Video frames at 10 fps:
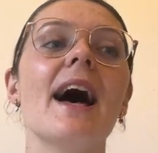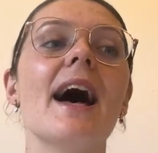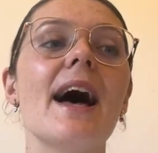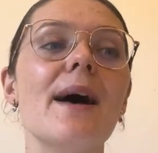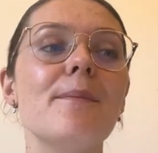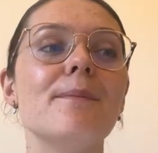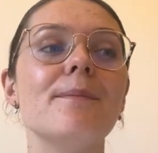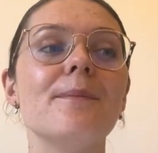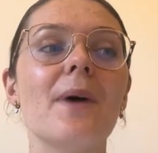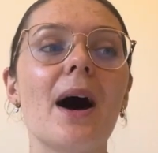
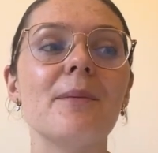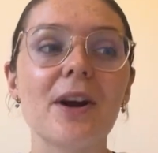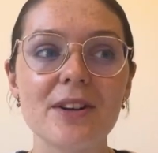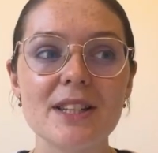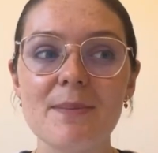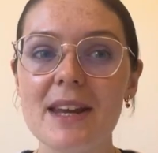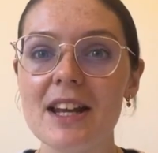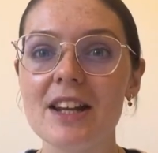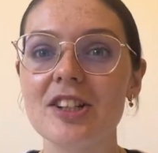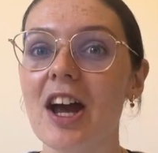I'm going to
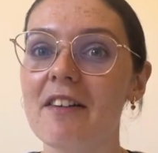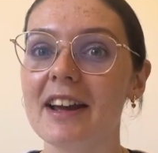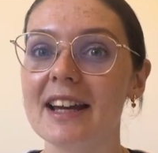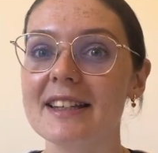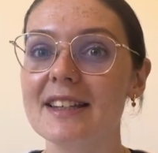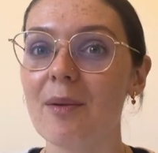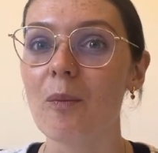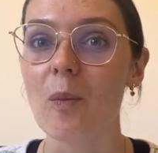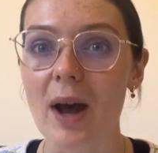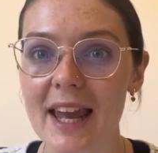be sharing
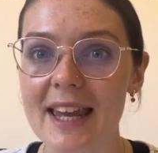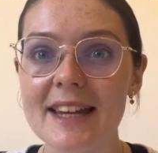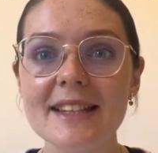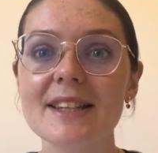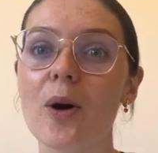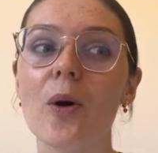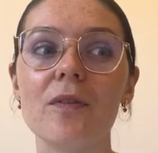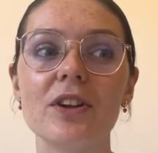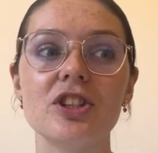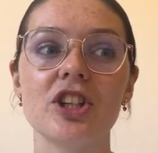some ways
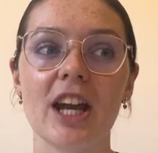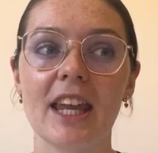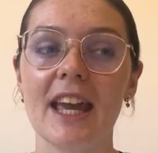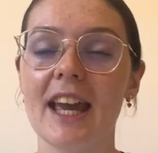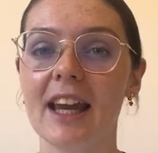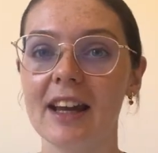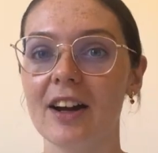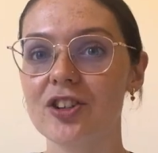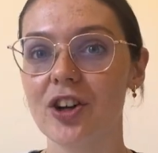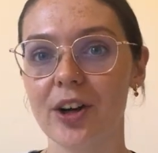of checking a
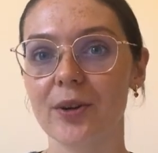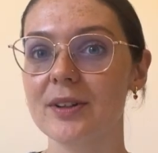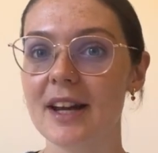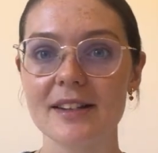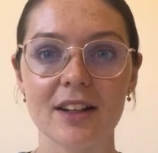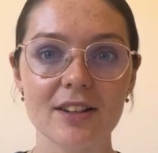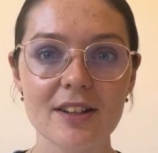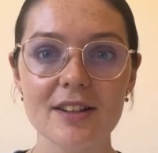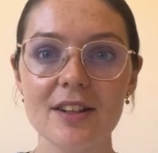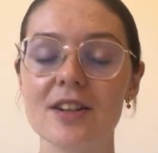child has
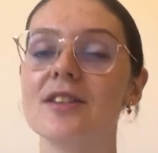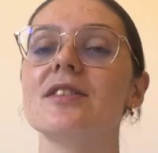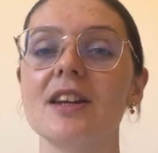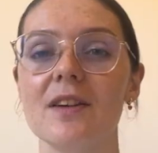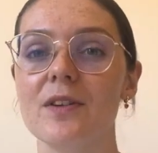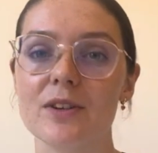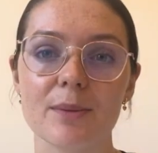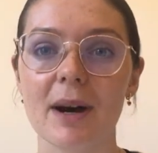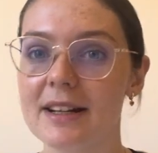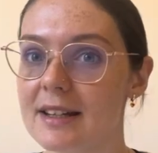understood to give you
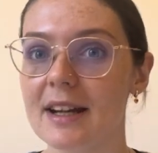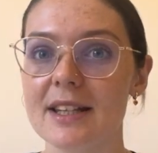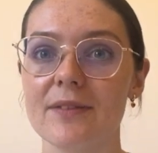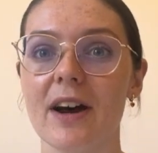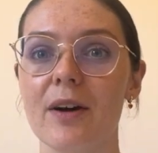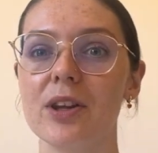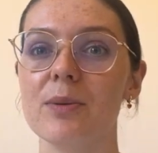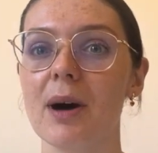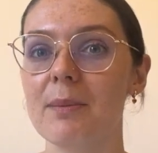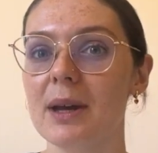some ideas of how you
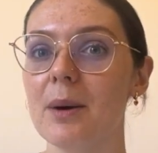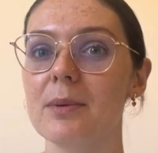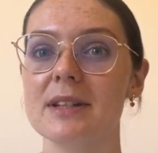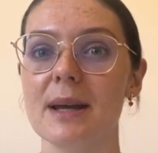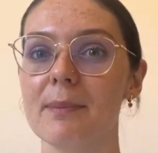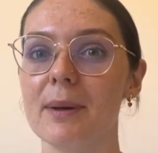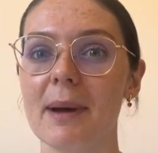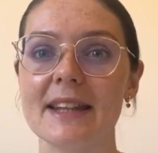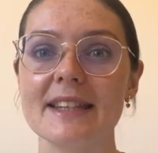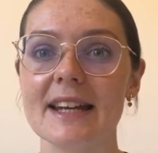might be able to
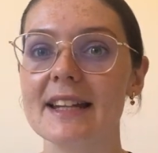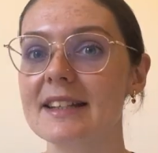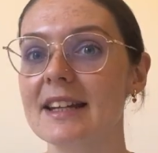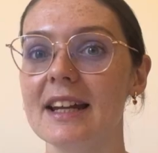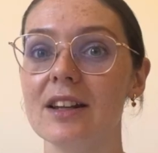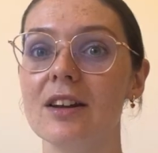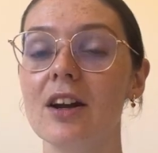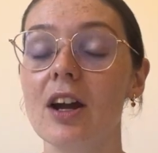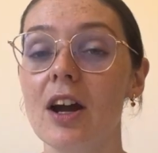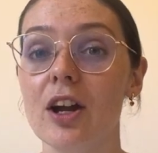implement it in
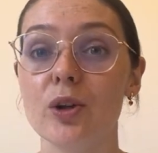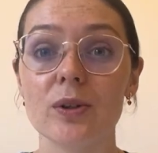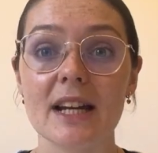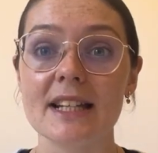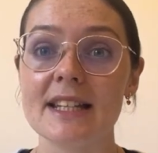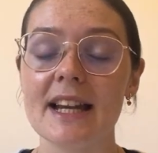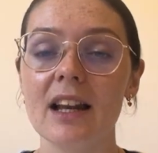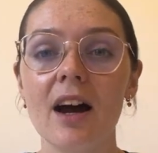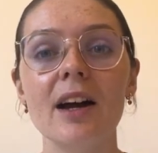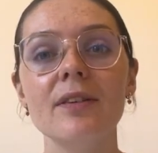your day-to-day
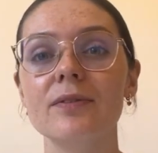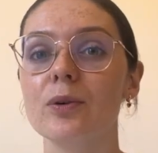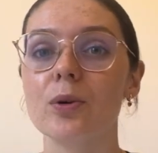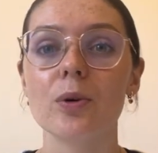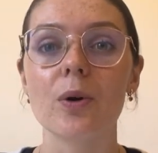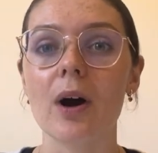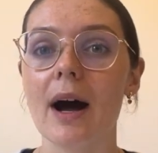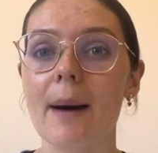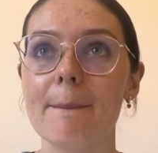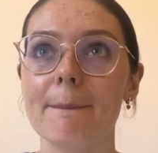life or
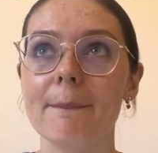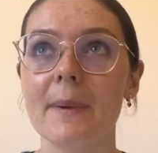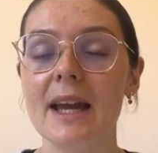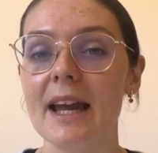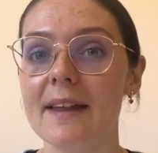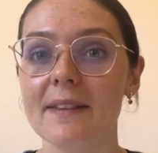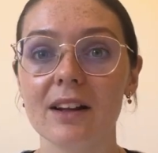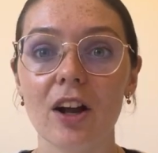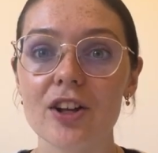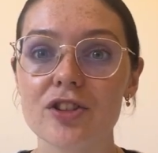in the
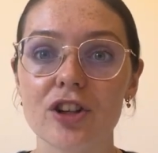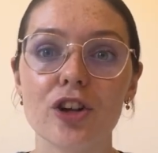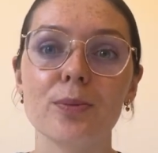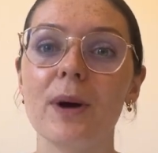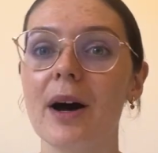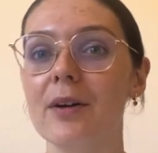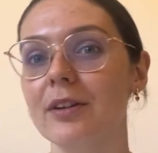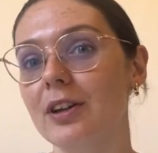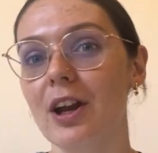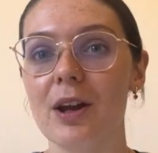classroom,
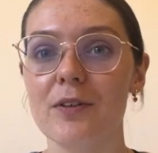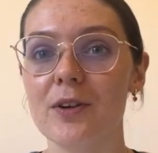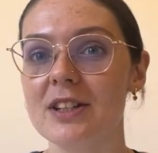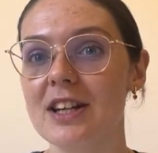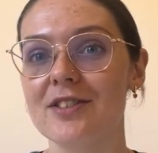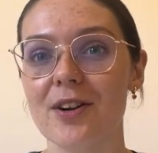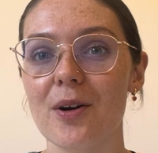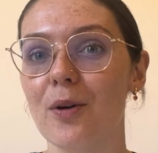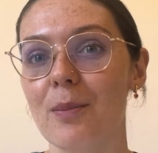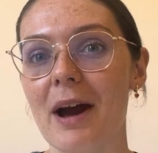if you're a teacher
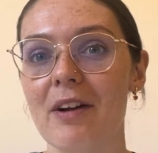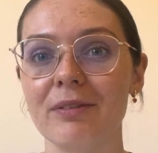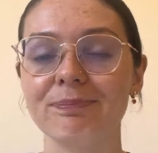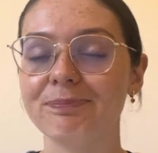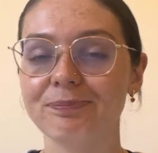or a parent.